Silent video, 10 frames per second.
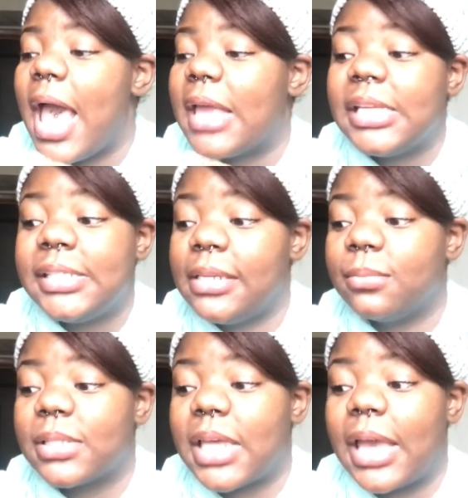And it
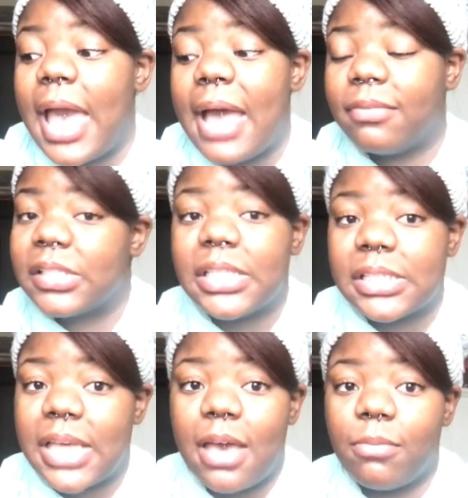seems like ever
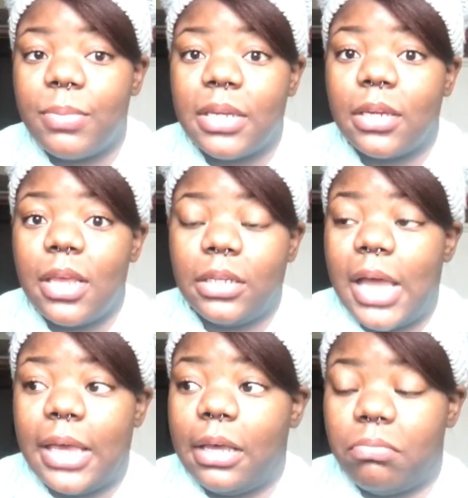since I have been,
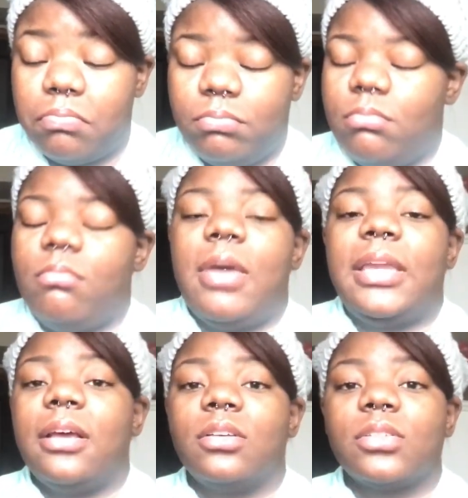like, my
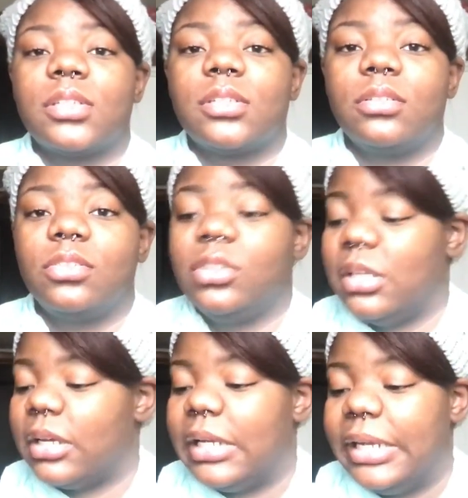nails
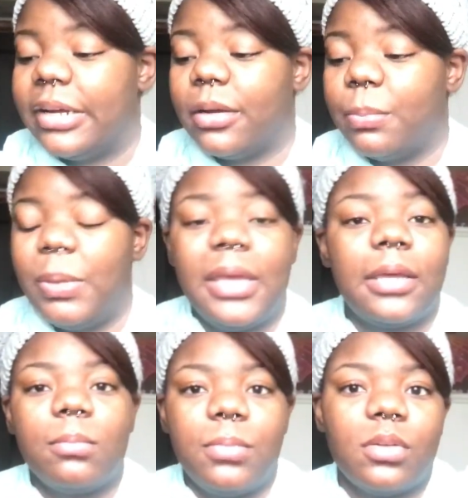look clear,
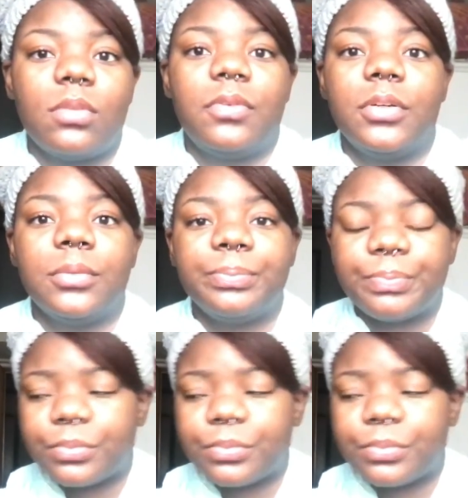pink, and beautiful.